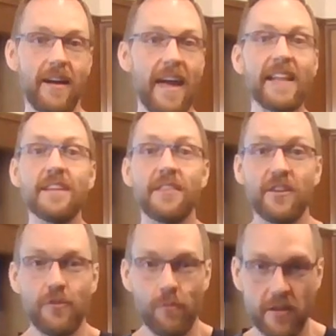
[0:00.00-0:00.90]

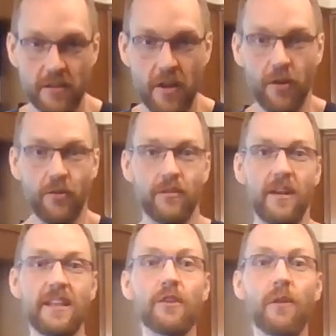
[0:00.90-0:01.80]
Anything you want to know,
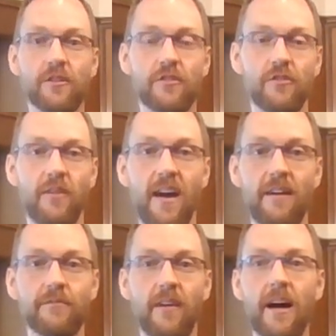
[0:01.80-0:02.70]
any questions you have.